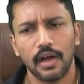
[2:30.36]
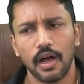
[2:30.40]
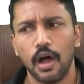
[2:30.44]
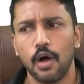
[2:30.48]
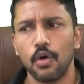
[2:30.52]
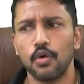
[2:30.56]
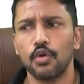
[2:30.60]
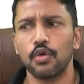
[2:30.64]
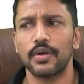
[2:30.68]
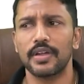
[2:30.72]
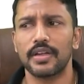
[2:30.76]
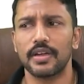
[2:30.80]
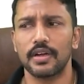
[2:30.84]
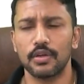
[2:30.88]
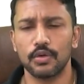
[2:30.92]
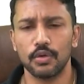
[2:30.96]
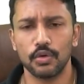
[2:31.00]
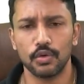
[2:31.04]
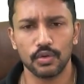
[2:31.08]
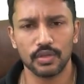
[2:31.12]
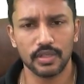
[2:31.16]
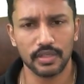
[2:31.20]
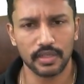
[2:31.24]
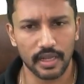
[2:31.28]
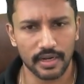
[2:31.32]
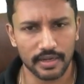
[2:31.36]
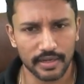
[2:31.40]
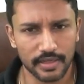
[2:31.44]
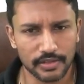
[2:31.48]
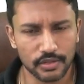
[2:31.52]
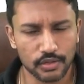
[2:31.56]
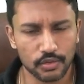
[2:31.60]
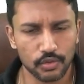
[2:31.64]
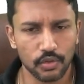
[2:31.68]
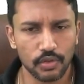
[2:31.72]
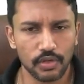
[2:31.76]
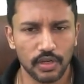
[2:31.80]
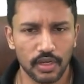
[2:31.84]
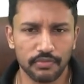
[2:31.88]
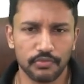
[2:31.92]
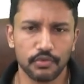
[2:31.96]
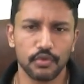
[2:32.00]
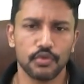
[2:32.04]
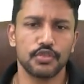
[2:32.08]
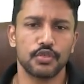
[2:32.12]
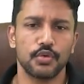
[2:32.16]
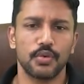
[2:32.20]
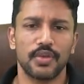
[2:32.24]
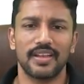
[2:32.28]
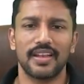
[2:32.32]
How do I get to know the target score? Of
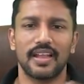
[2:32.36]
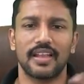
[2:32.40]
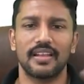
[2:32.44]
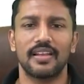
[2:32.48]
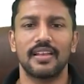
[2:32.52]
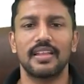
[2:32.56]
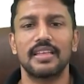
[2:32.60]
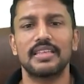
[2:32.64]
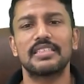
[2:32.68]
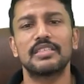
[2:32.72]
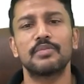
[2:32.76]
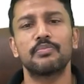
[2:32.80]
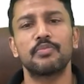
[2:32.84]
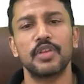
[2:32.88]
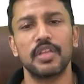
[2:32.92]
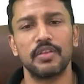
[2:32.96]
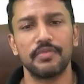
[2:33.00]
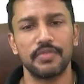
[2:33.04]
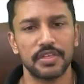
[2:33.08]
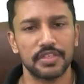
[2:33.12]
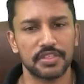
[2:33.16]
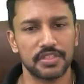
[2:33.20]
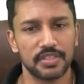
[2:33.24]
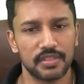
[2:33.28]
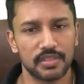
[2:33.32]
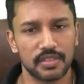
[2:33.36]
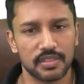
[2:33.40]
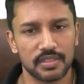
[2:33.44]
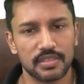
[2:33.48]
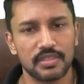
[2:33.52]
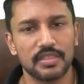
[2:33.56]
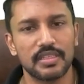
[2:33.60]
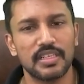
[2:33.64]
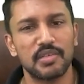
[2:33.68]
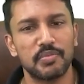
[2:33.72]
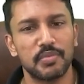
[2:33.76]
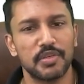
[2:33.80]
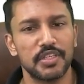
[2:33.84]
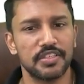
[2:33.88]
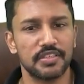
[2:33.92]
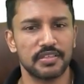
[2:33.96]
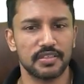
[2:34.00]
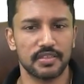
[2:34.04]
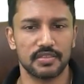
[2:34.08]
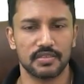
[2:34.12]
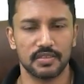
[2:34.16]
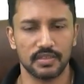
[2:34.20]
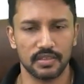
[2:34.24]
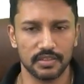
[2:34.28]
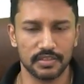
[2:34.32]
course, you can analyze the previous year's NEET PG
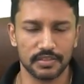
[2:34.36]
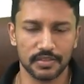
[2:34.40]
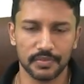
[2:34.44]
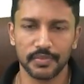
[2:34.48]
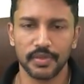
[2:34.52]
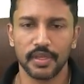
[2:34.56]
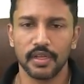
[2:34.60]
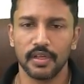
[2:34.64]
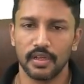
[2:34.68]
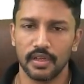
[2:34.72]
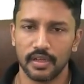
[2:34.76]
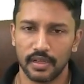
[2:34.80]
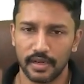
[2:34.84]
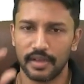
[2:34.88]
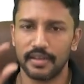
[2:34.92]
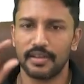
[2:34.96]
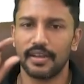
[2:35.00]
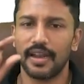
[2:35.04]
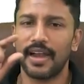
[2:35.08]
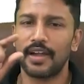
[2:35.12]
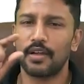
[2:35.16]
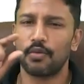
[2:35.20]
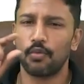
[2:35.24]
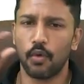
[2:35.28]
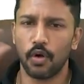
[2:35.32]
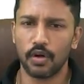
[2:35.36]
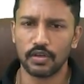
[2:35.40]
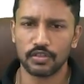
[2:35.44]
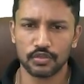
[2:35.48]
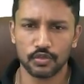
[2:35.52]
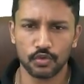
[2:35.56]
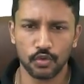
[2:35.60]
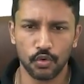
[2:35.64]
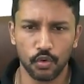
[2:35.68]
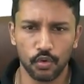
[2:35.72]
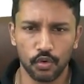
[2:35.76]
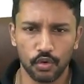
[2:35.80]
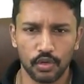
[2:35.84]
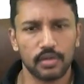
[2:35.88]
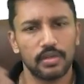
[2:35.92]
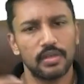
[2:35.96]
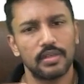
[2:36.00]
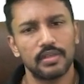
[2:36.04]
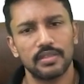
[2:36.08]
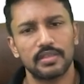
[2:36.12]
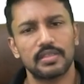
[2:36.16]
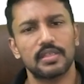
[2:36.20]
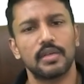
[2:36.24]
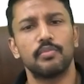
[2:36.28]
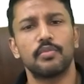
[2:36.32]
results, right? At what
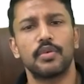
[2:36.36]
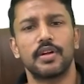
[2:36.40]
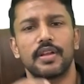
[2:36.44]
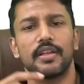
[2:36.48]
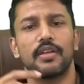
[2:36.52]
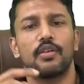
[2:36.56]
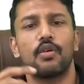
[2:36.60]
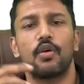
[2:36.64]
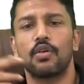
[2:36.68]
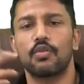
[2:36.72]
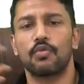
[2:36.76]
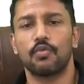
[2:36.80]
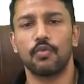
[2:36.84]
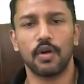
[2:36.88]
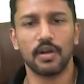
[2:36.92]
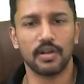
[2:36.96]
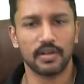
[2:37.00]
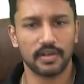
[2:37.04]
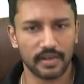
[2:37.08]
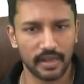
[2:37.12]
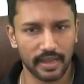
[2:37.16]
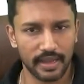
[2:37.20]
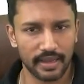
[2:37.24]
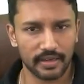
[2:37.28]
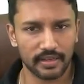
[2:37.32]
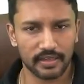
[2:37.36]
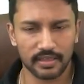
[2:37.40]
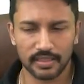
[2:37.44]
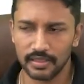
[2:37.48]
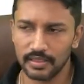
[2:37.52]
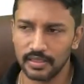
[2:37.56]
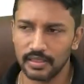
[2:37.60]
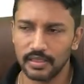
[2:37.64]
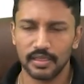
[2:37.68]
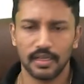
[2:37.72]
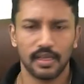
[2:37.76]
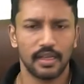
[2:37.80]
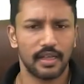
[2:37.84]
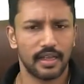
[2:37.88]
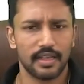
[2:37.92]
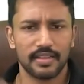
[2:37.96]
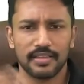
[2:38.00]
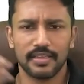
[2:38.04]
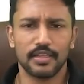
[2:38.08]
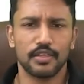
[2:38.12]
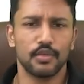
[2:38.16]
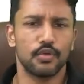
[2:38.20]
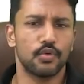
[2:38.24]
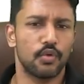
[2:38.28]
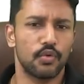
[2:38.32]
score somebody got what rank.
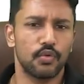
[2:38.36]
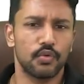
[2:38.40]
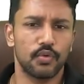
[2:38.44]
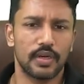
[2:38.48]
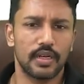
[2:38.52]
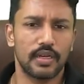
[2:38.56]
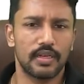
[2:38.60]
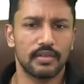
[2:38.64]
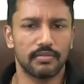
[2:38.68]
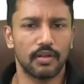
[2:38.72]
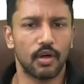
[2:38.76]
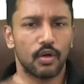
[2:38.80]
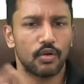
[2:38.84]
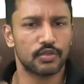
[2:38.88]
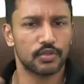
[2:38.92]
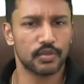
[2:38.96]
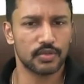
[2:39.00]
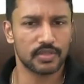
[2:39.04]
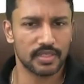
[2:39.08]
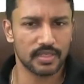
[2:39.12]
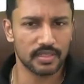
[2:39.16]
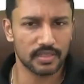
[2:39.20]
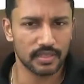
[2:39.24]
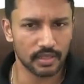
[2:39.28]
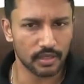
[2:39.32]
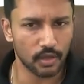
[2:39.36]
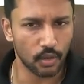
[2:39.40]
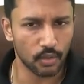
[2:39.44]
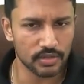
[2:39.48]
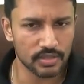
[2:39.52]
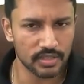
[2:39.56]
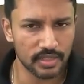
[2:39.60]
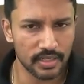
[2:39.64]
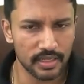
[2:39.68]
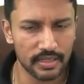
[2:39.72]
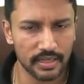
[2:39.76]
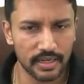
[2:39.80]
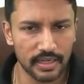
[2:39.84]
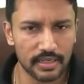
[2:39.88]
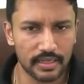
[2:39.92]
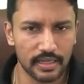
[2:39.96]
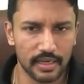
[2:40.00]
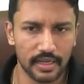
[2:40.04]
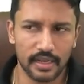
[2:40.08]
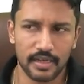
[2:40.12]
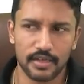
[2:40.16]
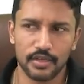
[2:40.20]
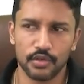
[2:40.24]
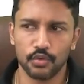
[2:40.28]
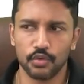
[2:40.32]
And then you will also see the counseling data
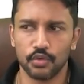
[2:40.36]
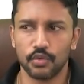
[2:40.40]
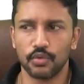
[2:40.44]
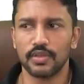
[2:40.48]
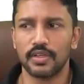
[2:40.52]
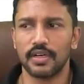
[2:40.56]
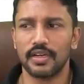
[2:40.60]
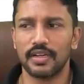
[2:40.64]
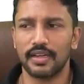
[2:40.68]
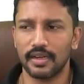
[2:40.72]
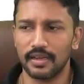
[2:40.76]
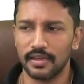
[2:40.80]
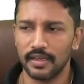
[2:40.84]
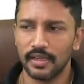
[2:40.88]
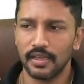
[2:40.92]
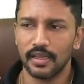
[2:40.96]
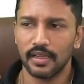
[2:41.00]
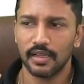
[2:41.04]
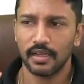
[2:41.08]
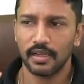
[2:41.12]
and you know that